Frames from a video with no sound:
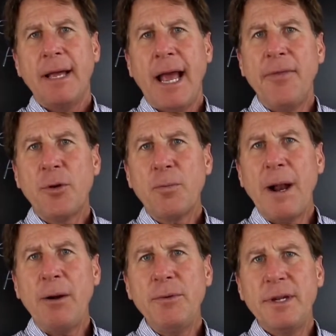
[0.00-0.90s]
And the
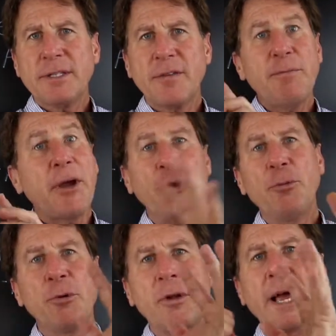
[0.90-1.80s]
roundness of my
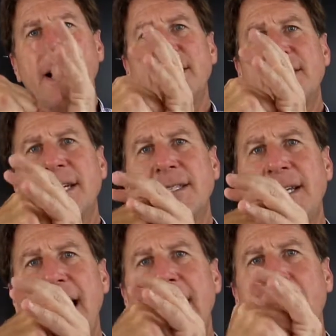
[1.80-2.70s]
humeral head sits
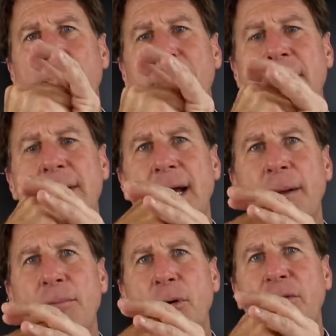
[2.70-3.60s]
in that cup
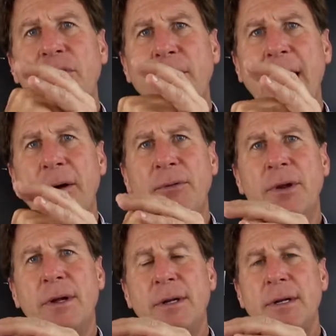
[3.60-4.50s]
and moves around.
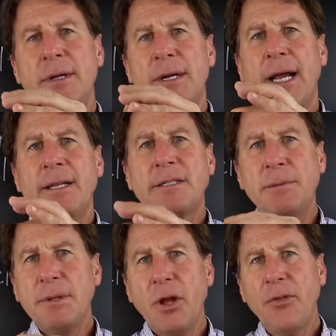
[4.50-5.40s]
And
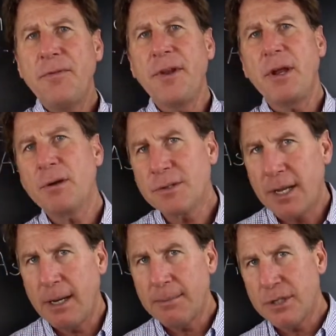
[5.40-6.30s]
some of the other videos
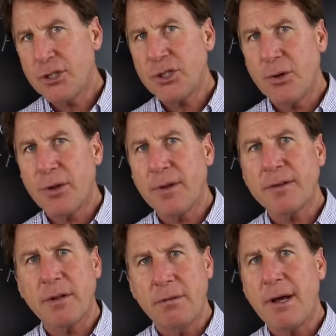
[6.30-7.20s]
that I'm going to show you,
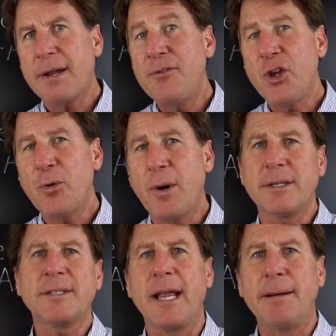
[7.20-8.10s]
there's a lot of
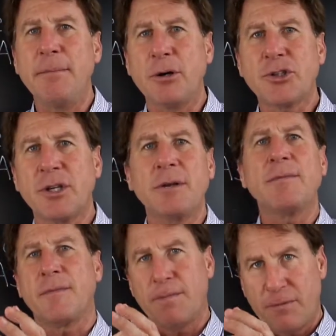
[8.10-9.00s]
nuance to that motion.
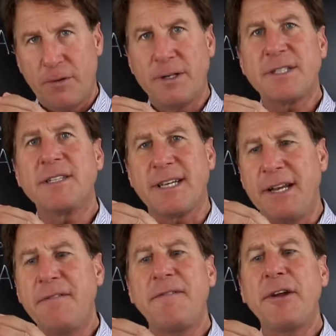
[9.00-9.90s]
For instance,
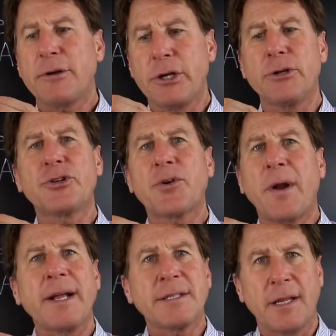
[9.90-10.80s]
inferior
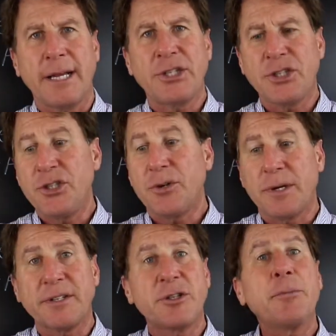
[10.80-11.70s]
translation
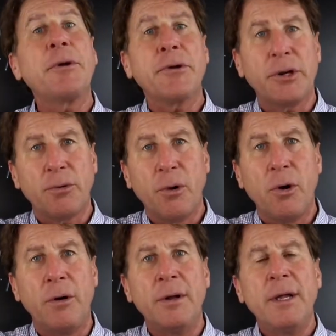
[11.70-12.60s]
during superior
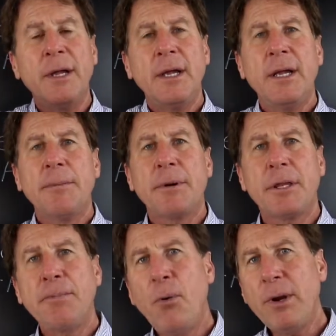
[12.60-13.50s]
roll.
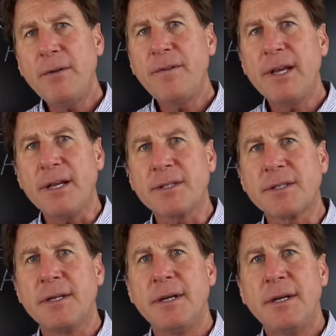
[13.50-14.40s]
But the point of this